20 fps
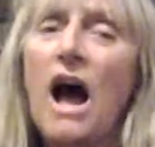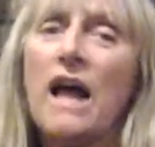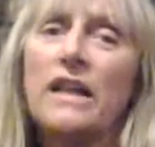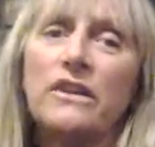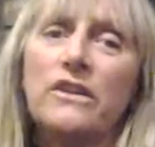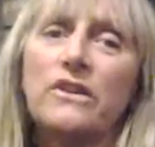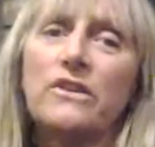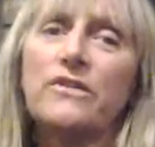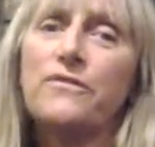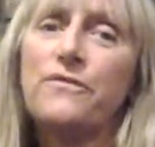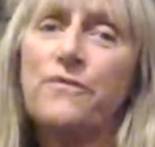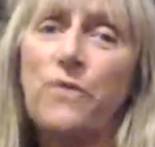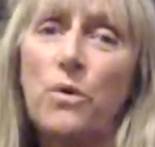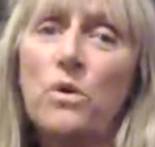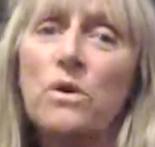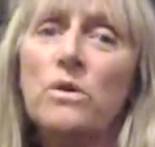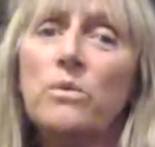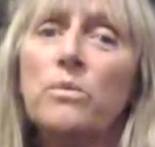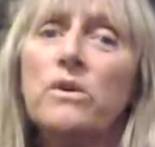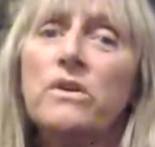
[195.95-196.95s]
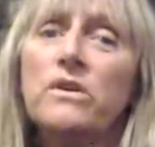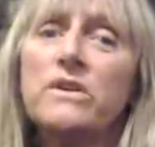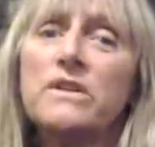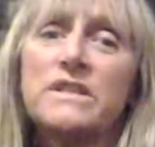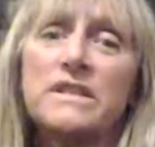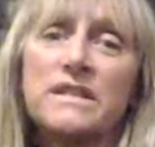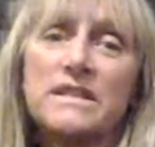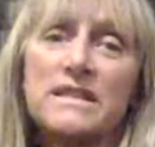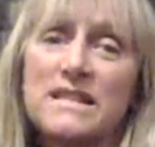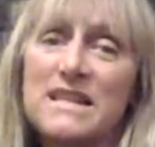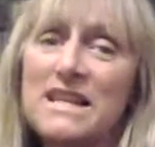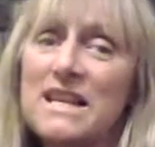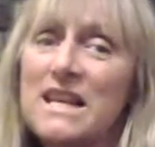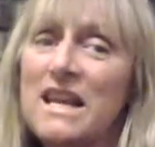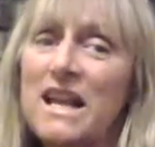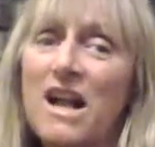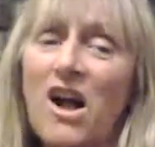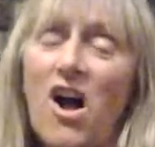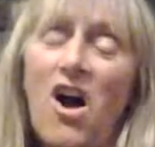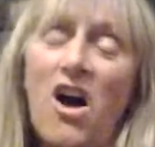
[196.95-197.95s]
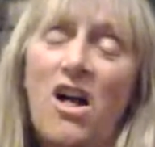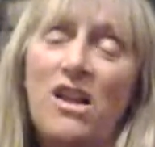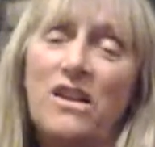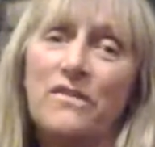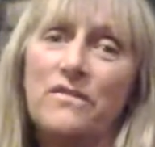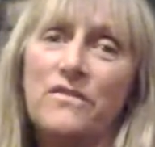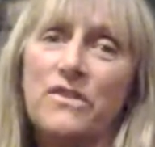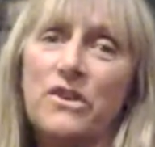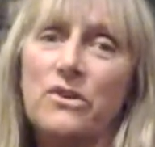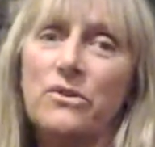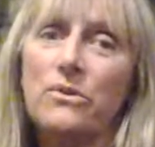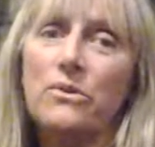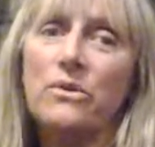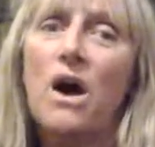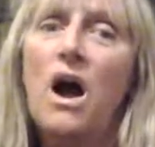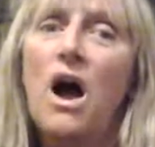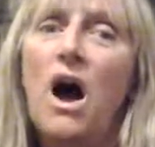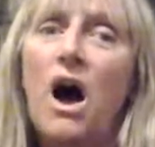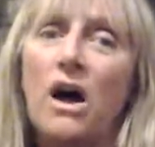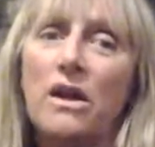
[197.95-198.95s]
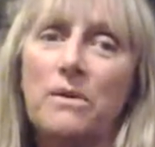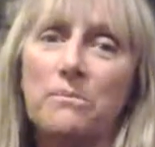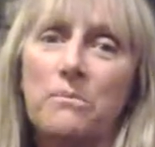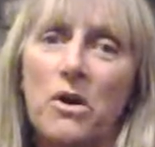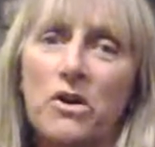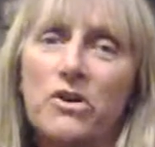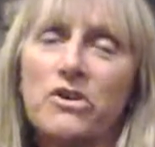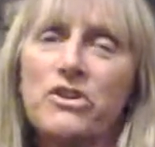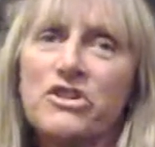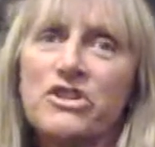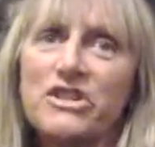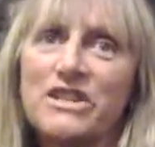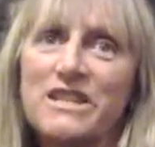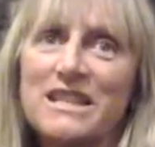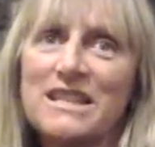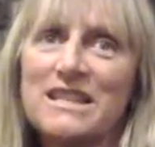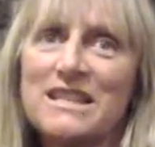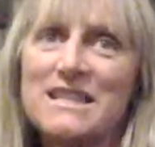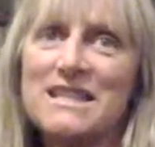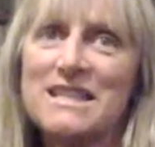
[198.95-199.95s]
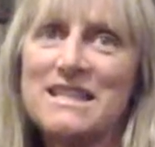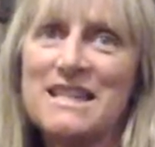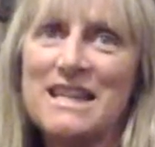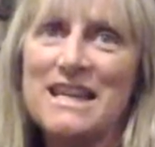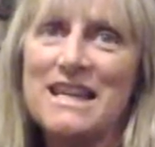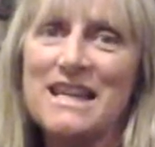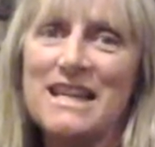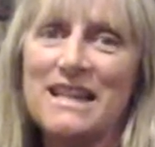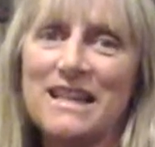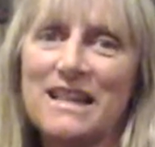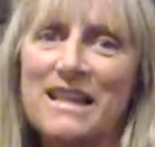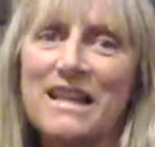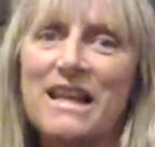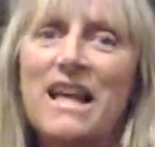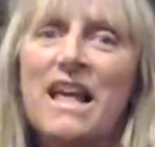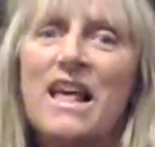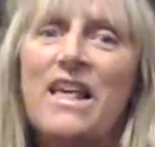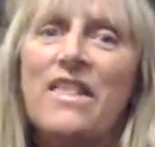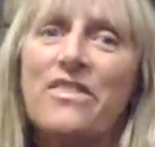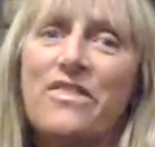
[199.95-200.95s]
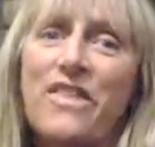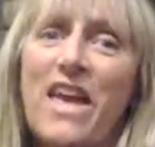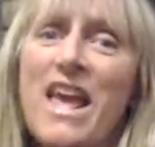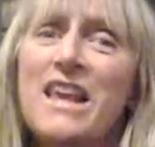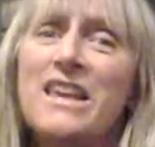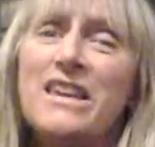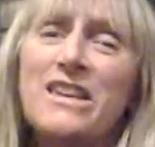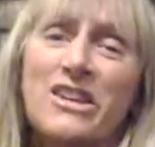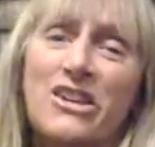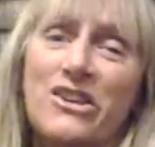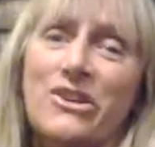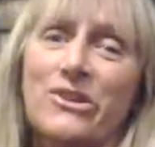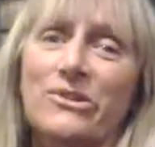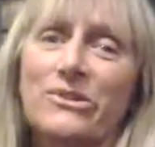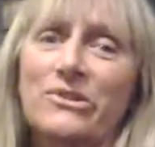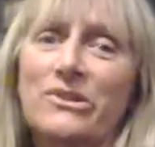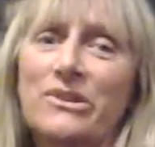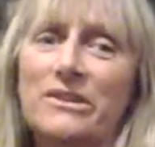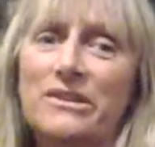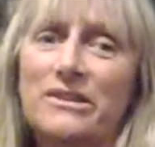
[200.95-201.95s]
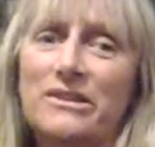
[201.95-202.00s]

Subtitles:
I look forward to seeing all of you on March 16th. Thank you.